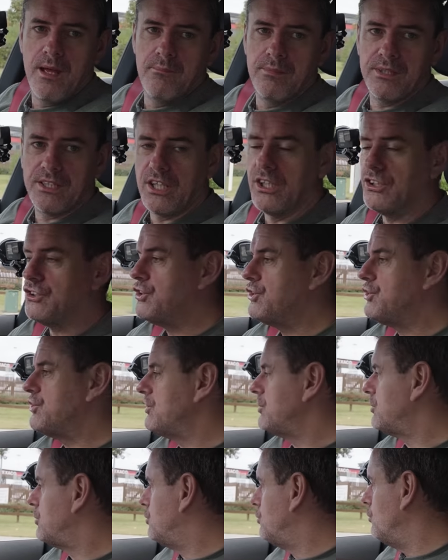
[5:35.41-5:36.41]
because you
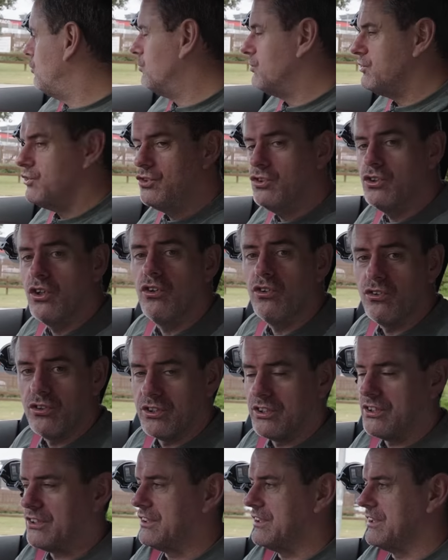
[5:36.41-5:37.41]
just don't
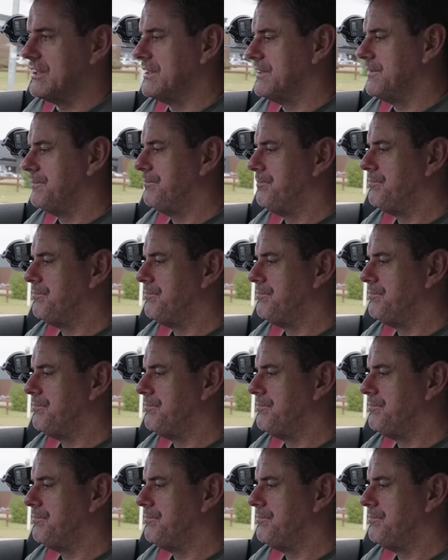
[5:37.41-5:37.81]
notice it.